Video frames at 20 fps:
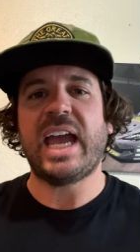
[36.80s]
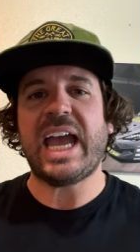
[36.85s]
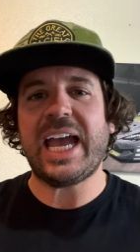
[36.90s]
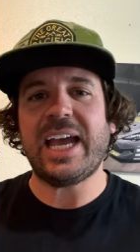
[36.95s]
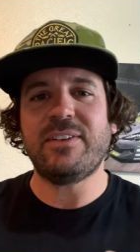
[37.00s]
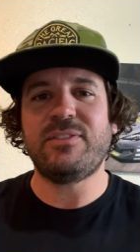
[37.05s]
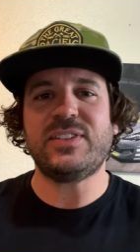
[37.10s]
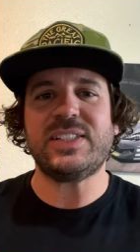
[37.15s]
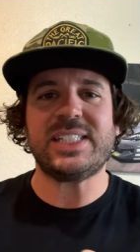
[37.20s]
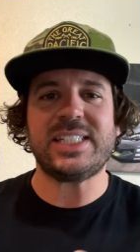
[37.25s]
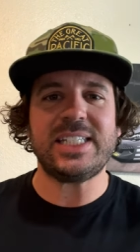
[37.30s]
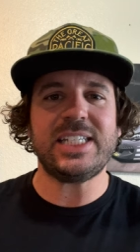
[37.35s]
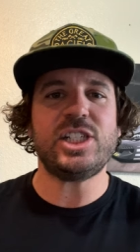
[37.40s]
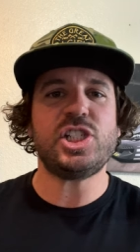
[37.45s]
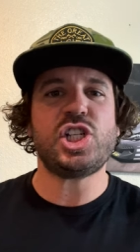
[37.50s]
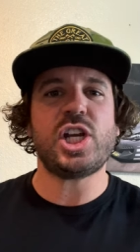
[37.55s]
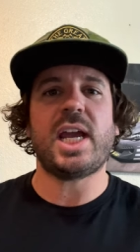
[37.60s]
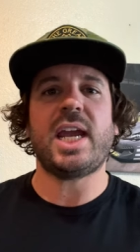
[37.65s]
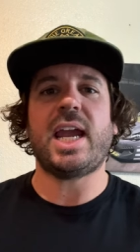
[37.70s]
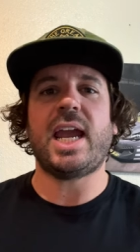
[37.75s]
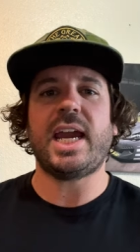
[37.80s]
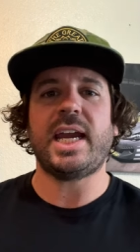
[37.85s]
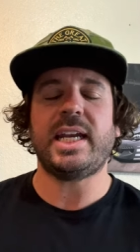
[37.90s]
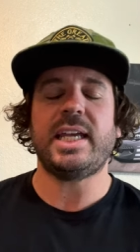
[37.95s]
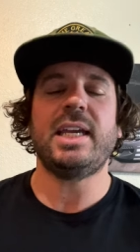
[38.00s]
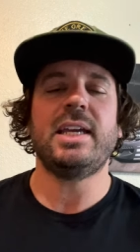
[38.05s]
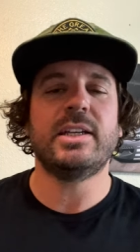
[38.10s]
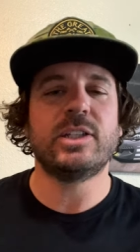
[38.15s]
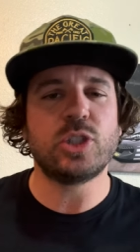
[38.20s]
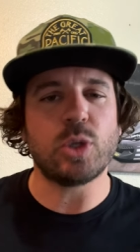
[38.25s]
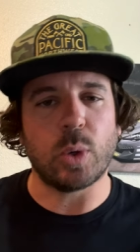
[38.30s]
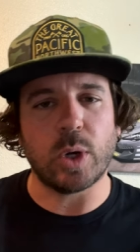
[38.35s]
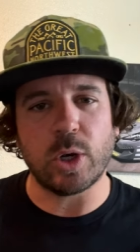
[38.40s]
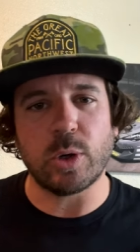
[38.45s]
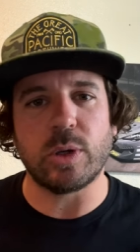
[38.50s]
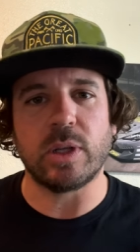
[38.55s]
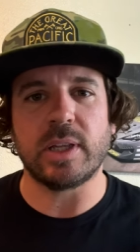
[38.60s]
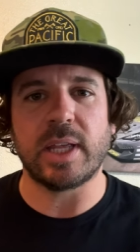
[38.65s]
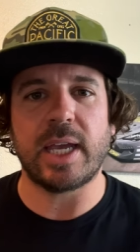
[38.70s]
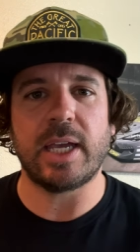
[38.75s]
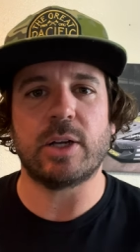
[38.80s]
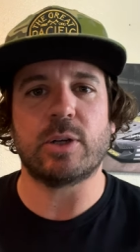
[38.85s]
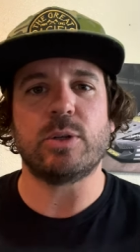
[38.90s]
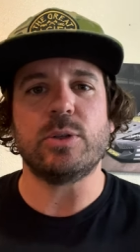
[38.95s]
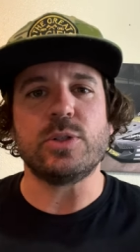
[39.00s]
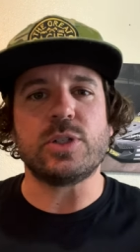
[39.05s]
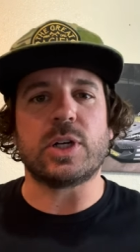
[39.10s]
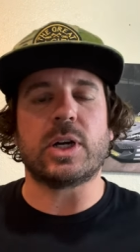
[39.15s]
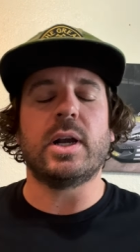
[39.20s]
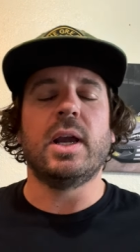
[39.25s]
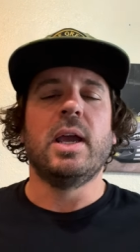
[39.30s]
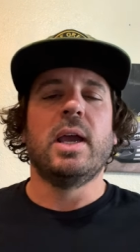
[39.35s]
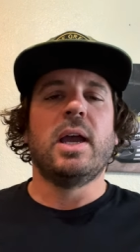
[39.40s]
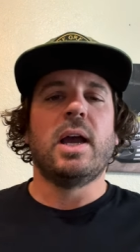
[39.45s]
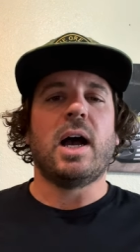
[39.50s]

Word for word: FZJ80 Toyota Land Cruiser.